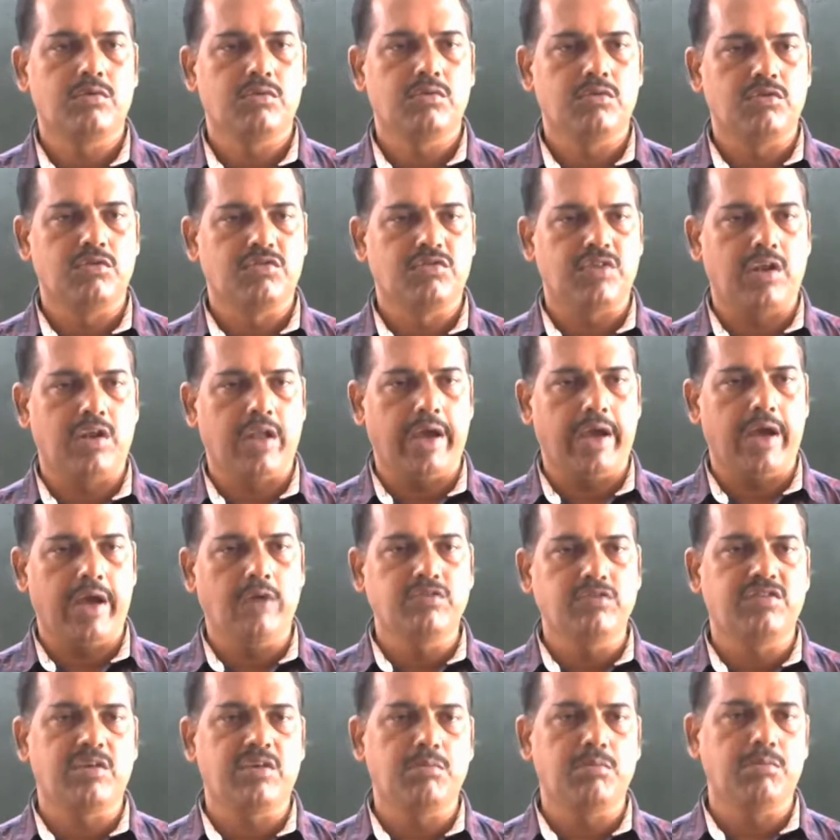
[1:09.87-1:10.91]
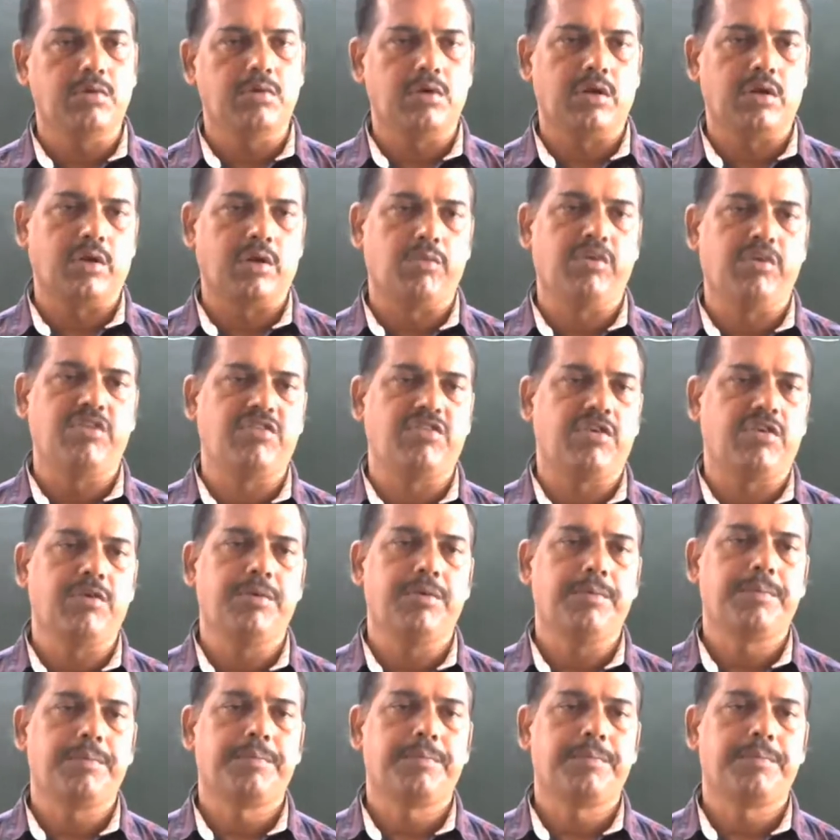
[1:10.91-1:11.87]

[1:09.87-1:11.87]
we shall have some revision.